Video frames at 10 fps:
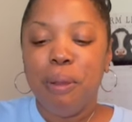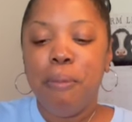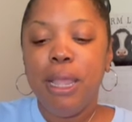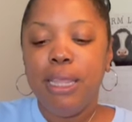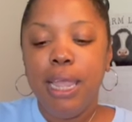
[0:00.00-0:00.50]

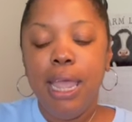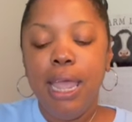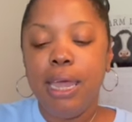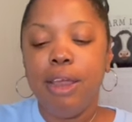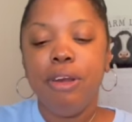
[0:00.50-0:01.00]
But
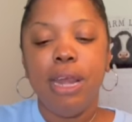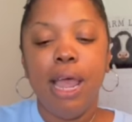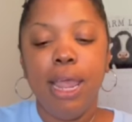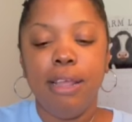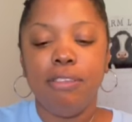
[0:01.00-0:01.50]
yeah, they're
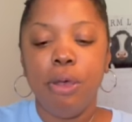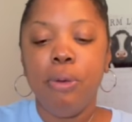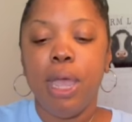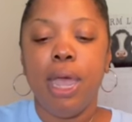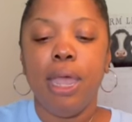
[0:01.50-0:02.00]
nice.
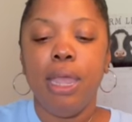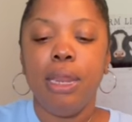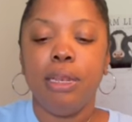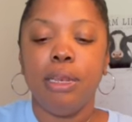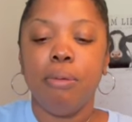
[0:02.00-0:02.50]
Okay,
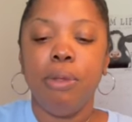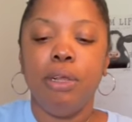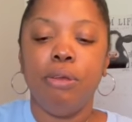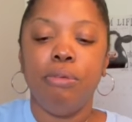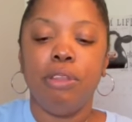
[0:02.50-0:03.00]
let me
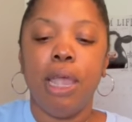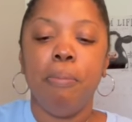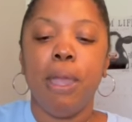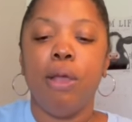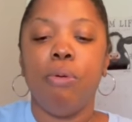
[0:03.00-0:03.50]
close that
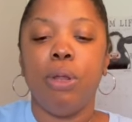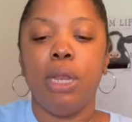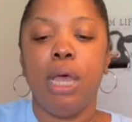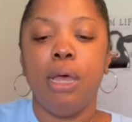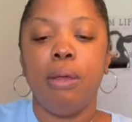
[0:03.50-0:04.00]
back on
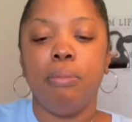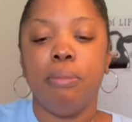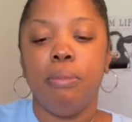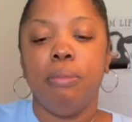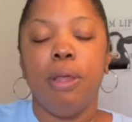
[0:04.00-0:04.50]
up.
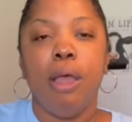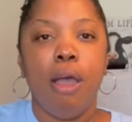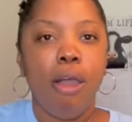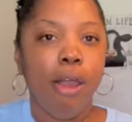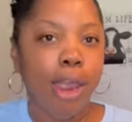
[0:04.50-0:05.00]

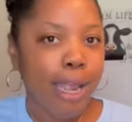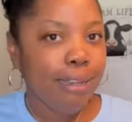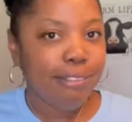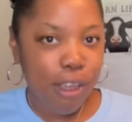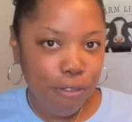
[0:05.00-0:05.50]
All
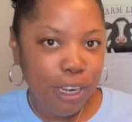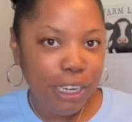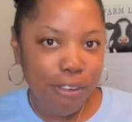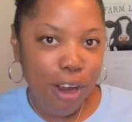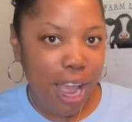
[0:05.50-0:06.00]
right,
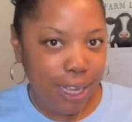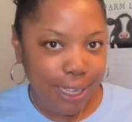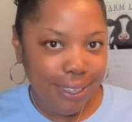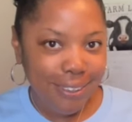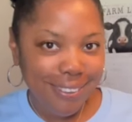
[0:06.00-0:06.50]
definitely
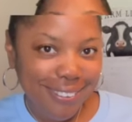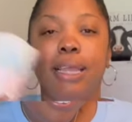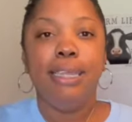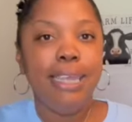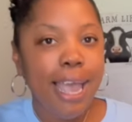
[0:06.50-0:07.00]
rocking.
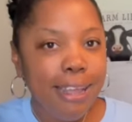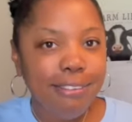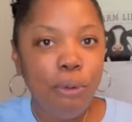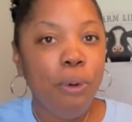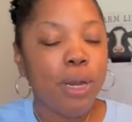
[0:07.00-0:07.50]
Yes,
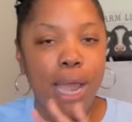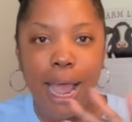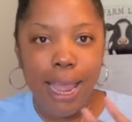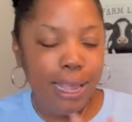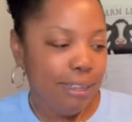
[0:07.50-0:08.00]

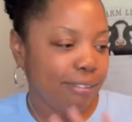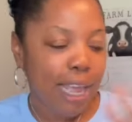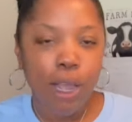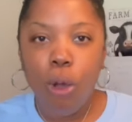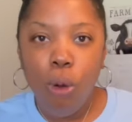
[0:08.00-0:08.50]
it's
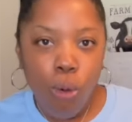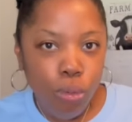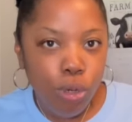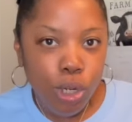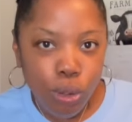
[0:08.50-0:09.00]
like old,
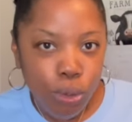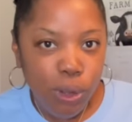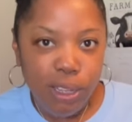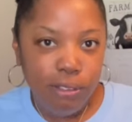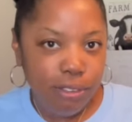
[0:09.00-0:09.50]
new,
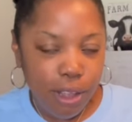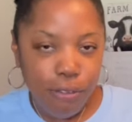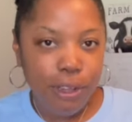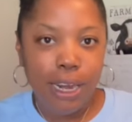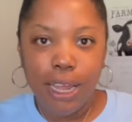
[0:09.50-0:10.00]
and
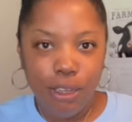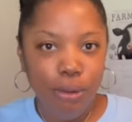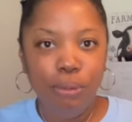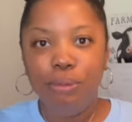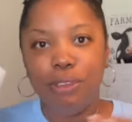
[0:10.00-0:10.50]
stuff that I
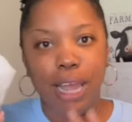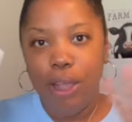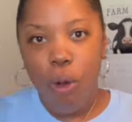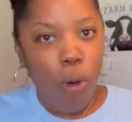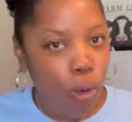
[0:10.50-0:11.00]
used like
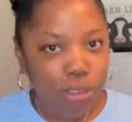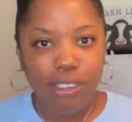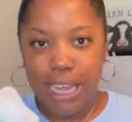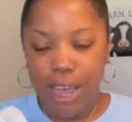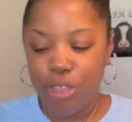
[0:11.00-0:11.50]
all
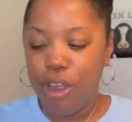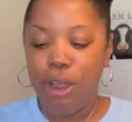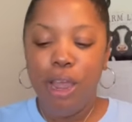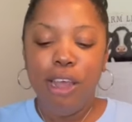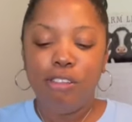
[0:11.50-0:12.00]
together.
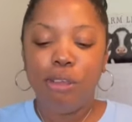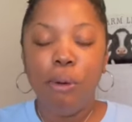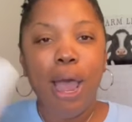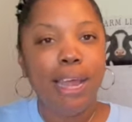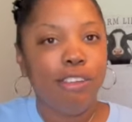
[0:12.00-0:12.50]
So
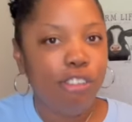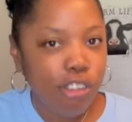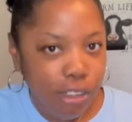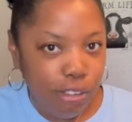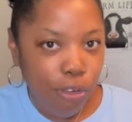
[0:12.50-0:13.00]
I
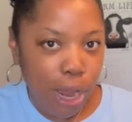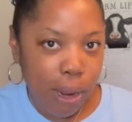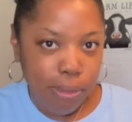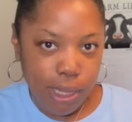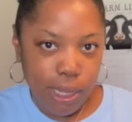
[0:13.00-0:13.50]
just
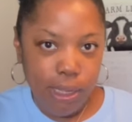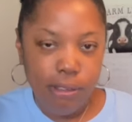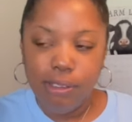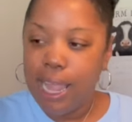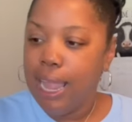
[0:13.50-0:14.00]
grabbed
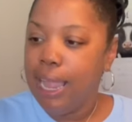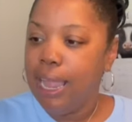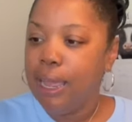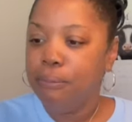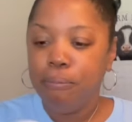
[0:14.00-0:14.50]
these
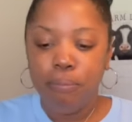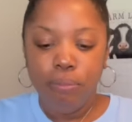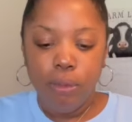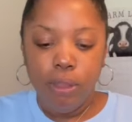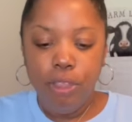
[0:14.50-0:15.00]
and
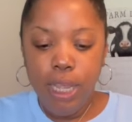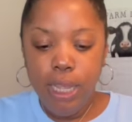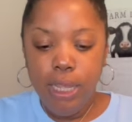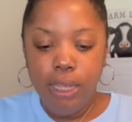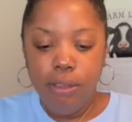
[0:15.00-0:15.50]

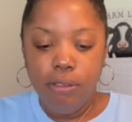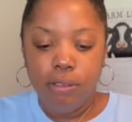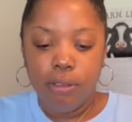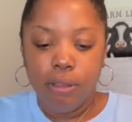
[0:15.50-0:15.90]
these.